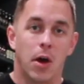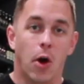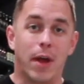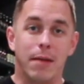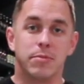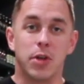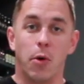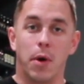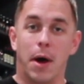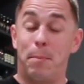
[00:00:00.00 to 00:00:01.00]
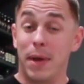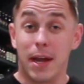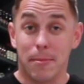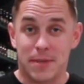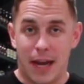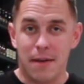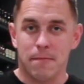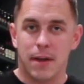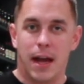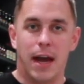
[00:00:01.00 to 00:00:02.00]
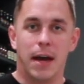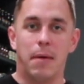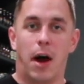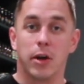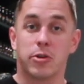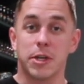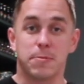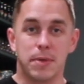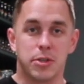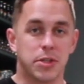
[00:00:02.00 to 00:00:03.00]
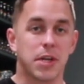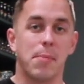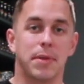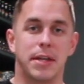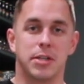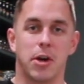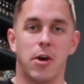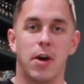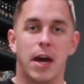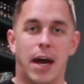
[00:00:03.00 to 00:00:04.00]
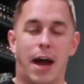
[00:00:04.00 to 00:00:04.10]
Okay, so a big update. Uh, on Christmas, just a couple days ago,